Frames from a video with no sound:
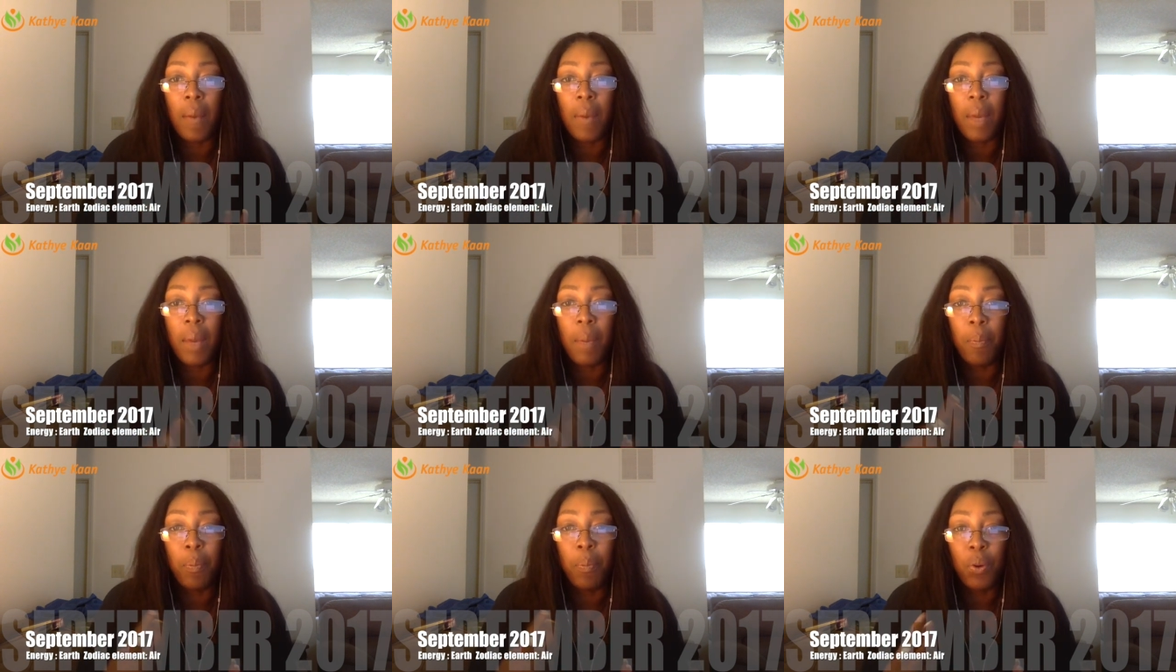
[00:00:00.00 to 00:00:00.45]

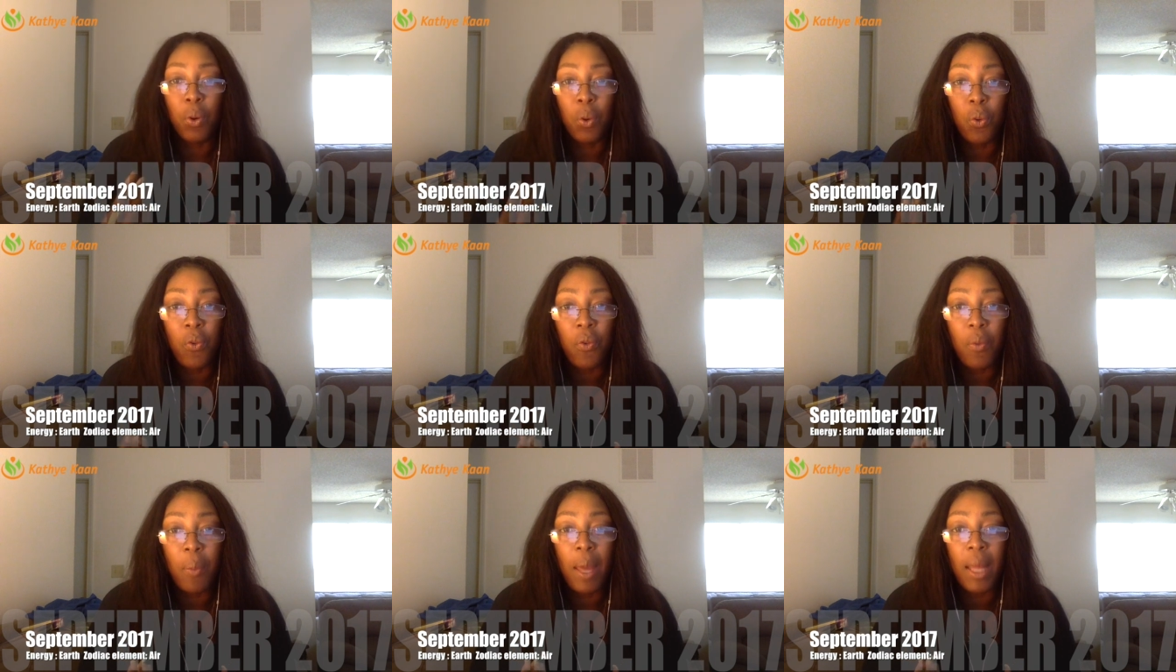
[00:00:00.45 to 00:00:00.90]

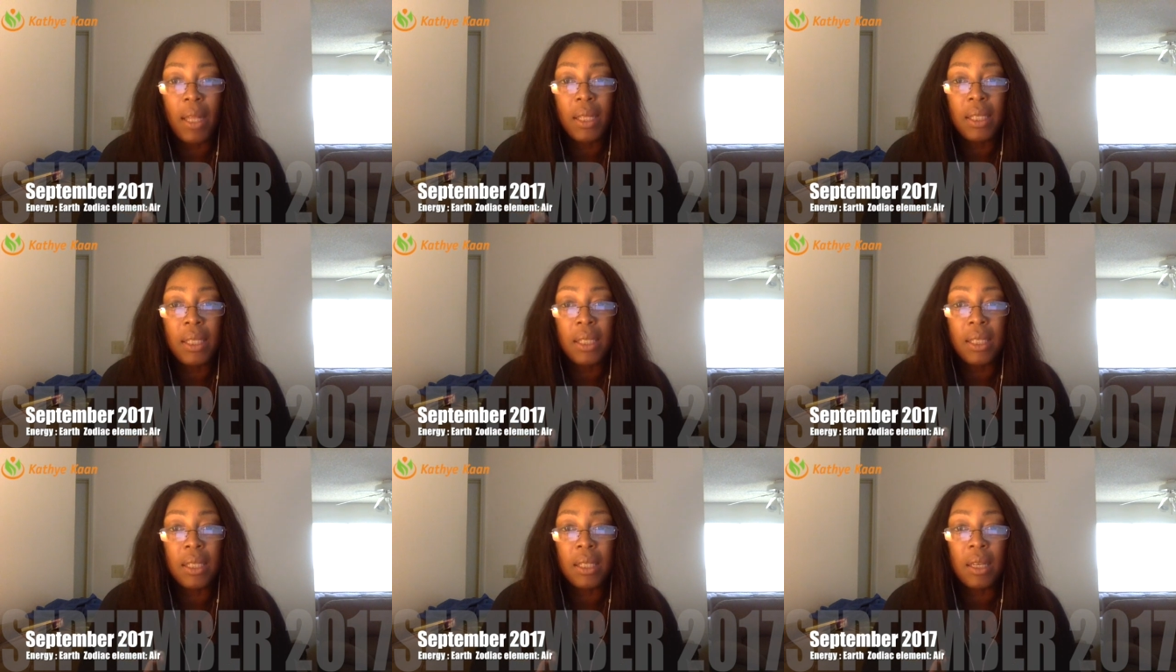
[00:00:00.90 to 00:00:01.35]

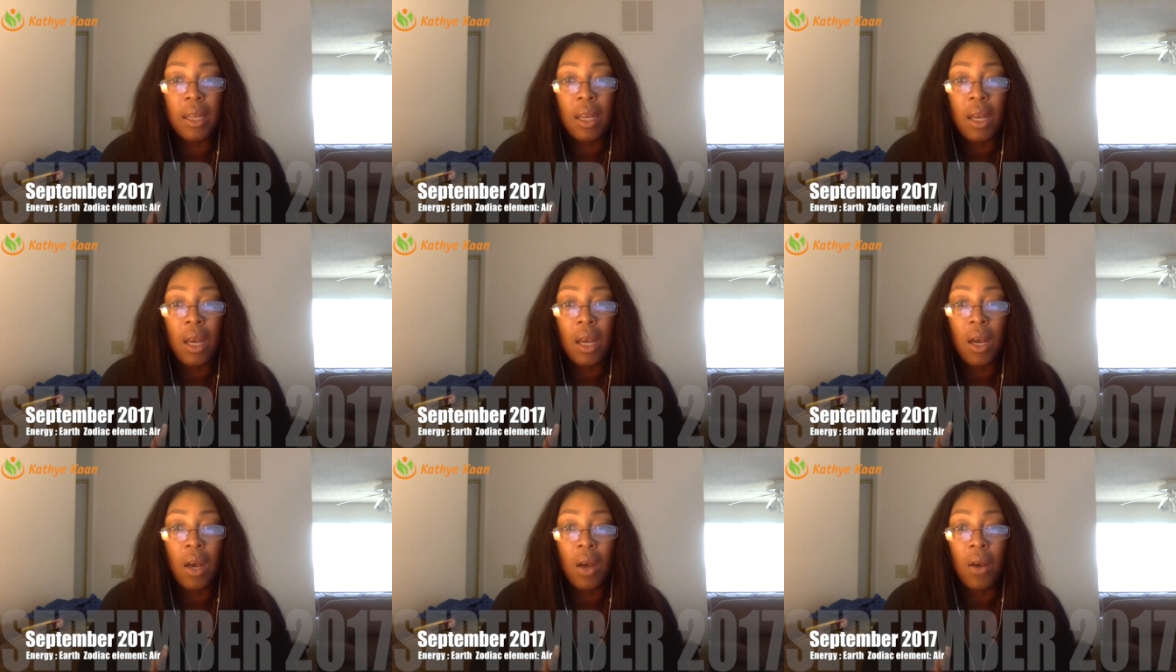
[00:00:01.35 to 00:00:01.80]
improvements.
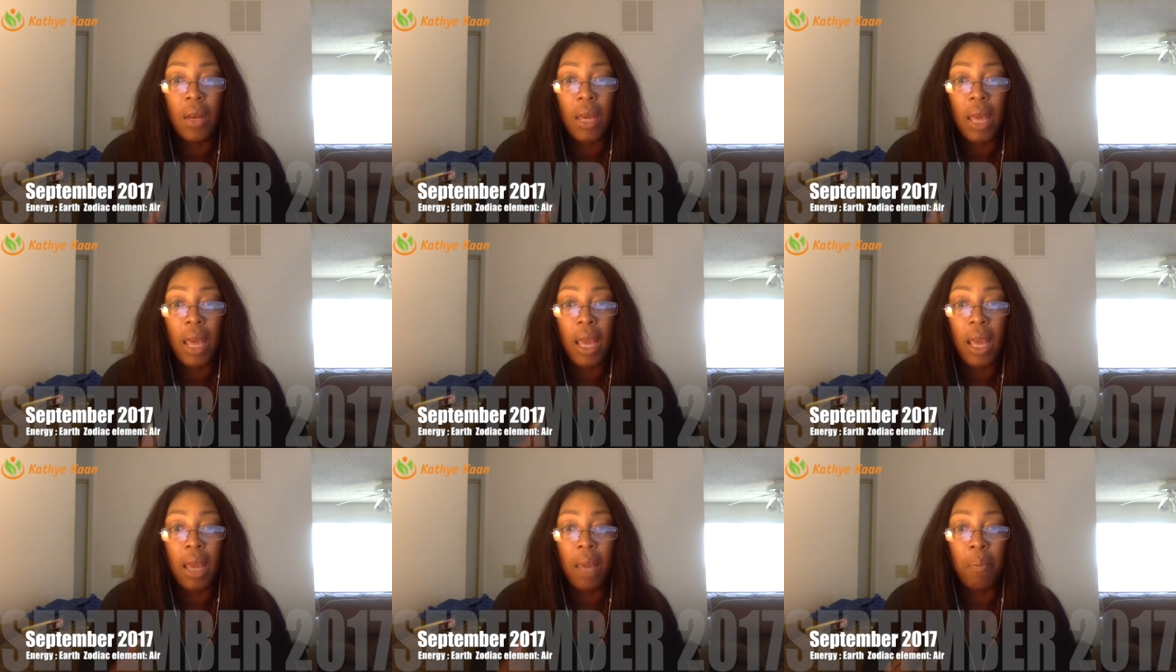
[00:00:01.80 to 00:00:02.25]

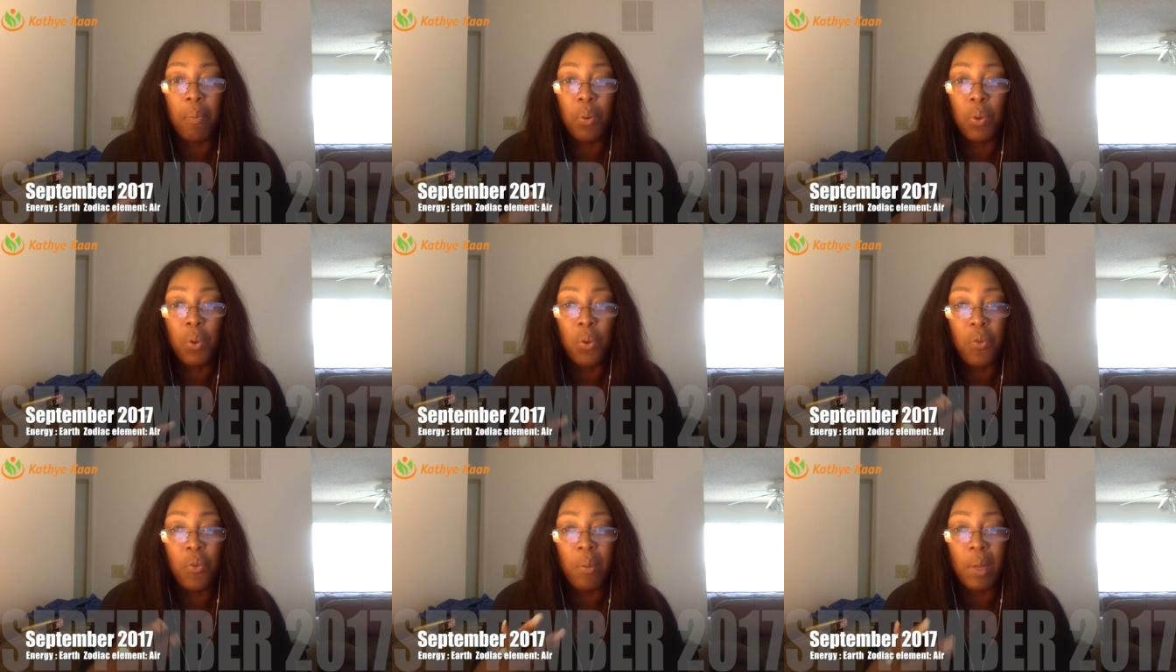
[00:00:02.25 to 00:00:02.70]
Okay,
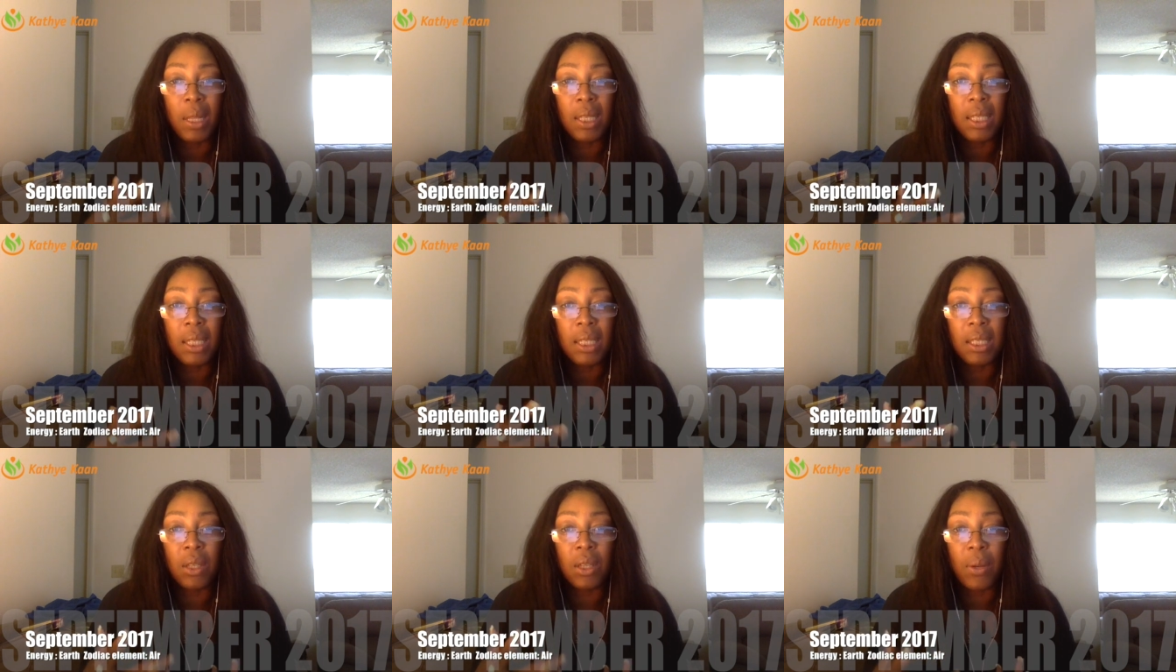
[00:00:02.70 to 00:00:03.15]

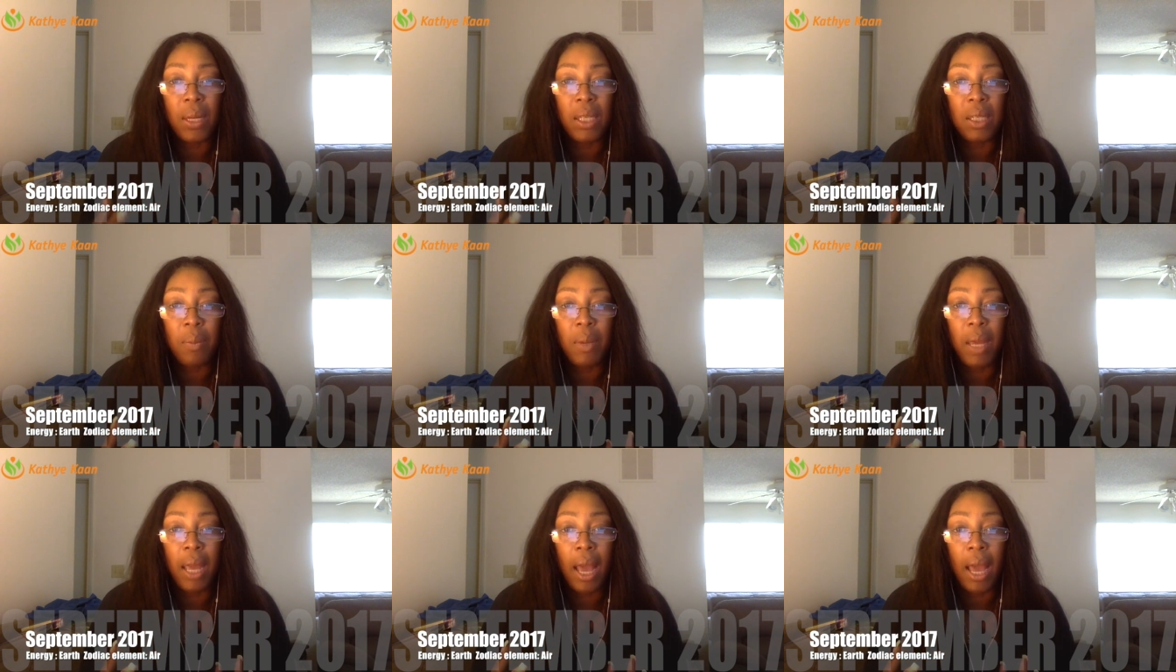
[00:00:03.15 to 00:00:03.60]
improvement is going
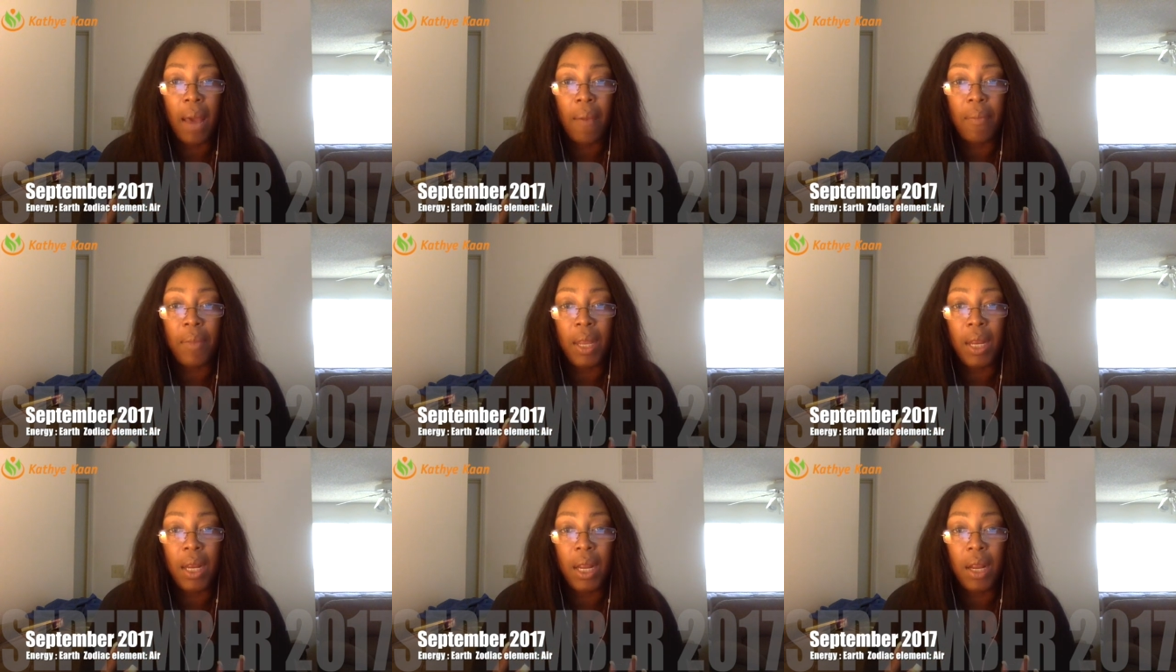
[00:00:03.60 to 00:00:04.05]
to be
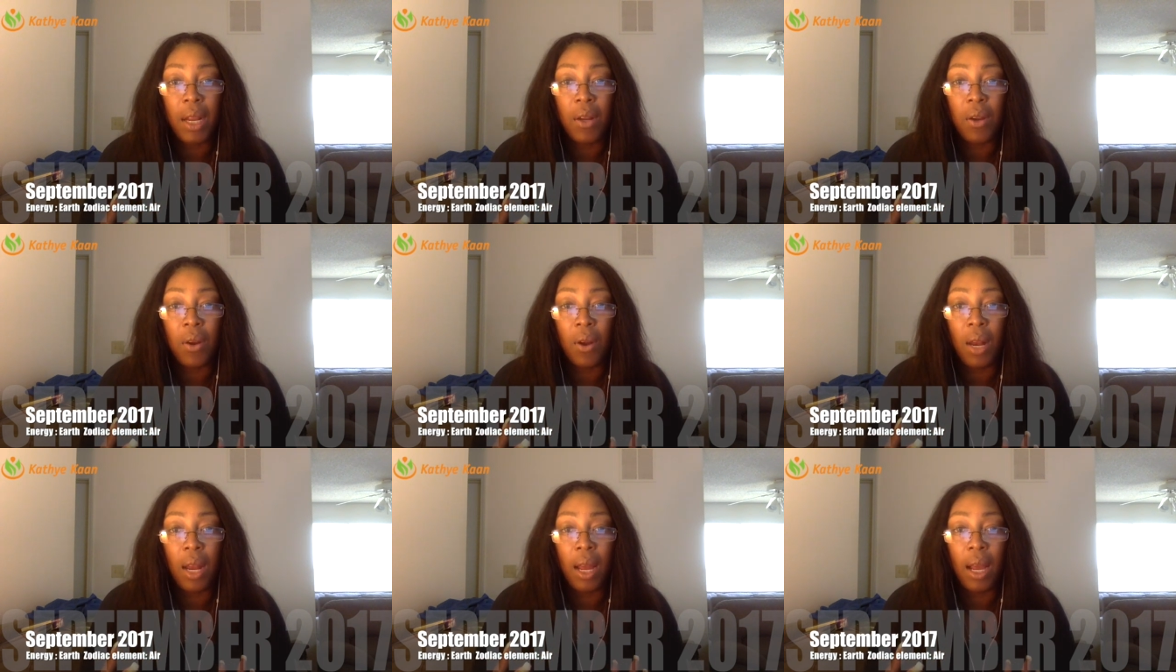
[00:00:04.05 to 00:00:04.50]
happening in
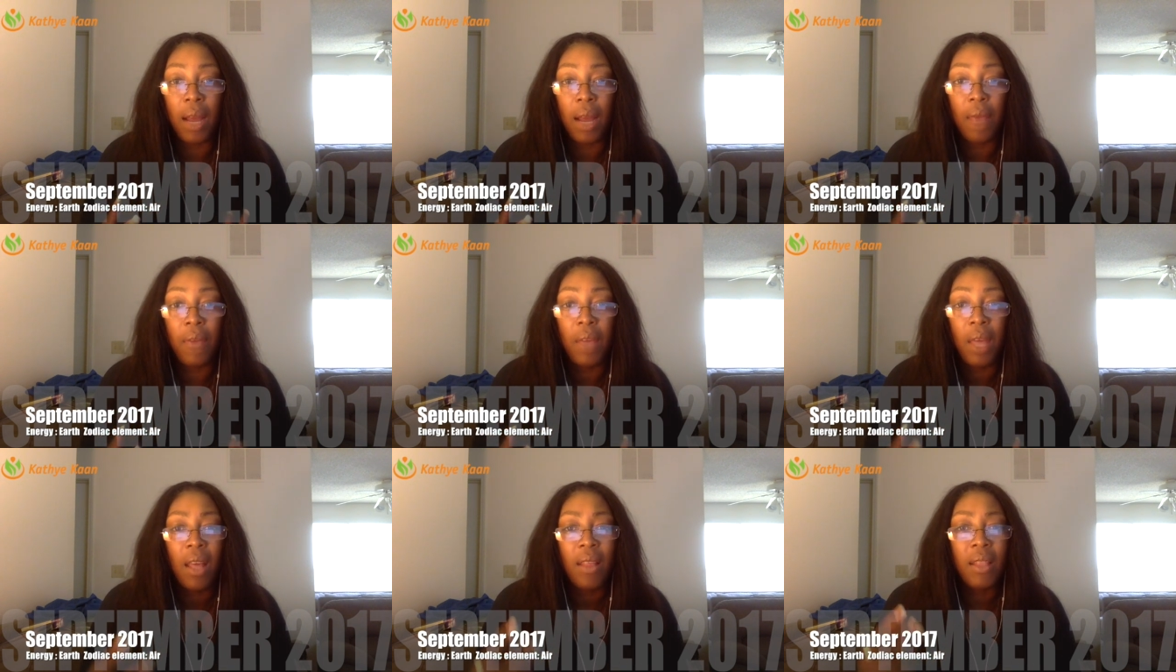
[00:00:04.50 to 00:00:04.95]
your
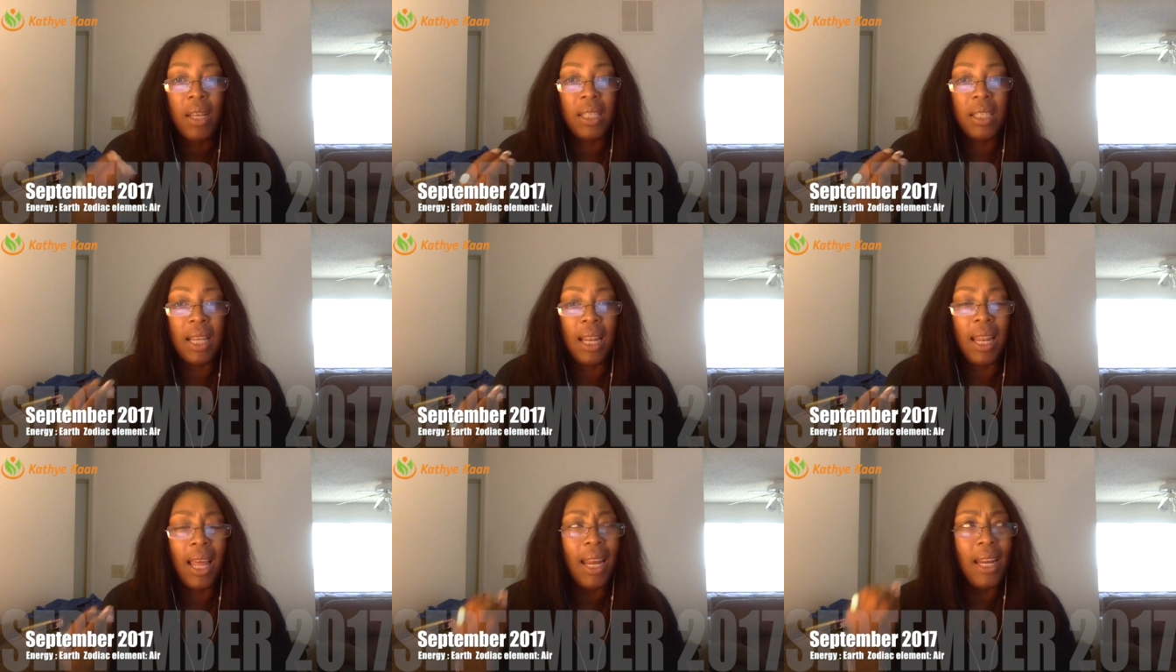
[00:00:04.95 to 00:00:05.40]
life.
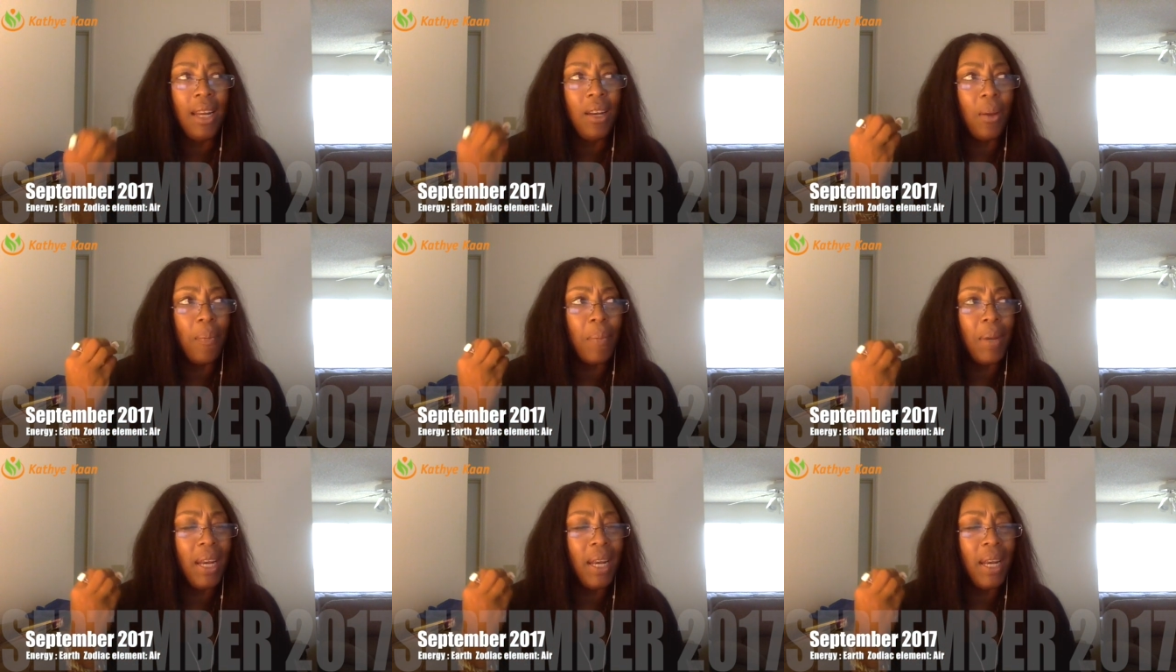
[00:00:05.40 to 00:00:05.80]
There's a lot of number